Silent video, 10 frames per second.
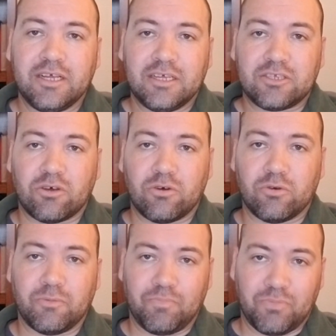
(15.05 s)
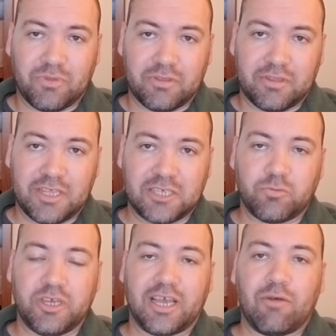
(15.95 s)
So, this
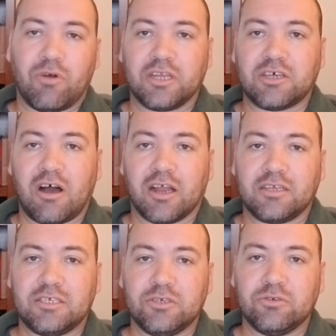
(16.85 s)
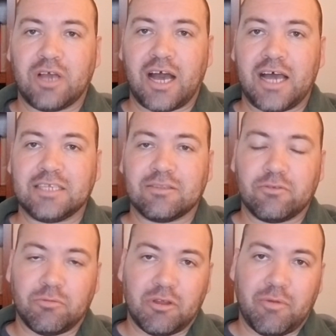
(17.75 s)
week I want to talk to you guys a
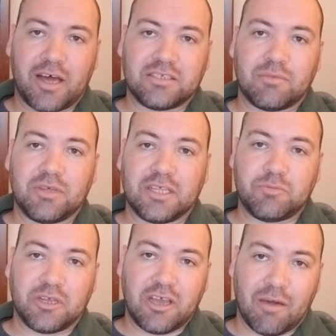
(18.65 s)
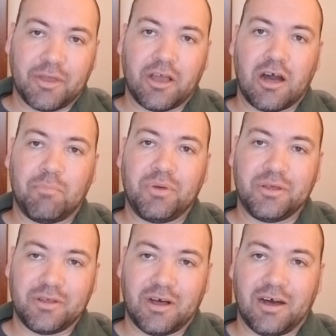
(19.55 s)
little bit about something that's been coming up,
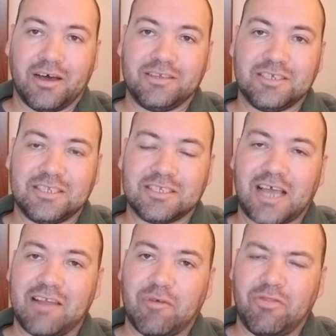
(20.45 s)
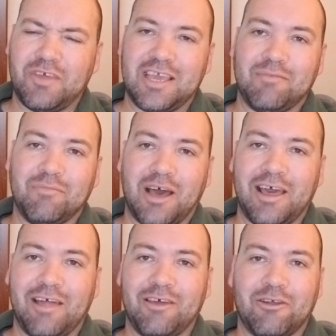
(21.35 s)
just as kind of a theme.
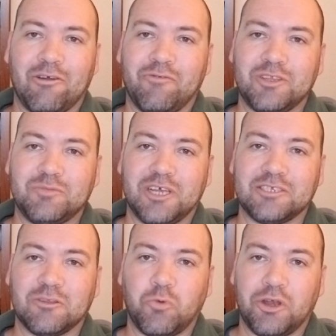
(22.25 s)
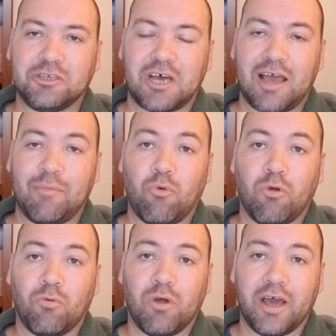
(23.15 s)
I don't know if it's because of the wintertime or
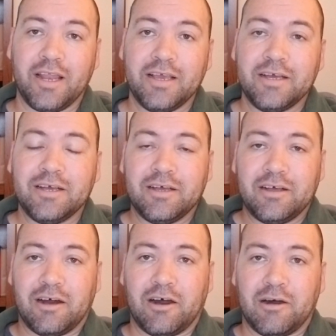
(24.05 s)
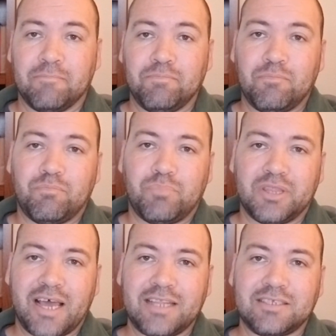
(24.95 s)
what, but
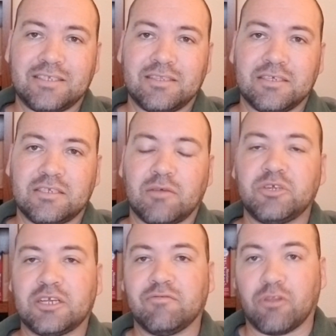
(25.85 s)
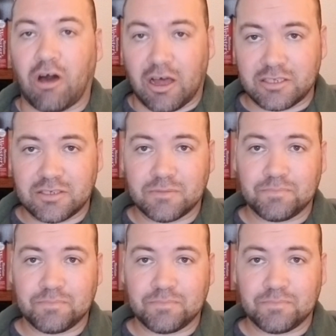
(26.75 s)
that's the subject of loss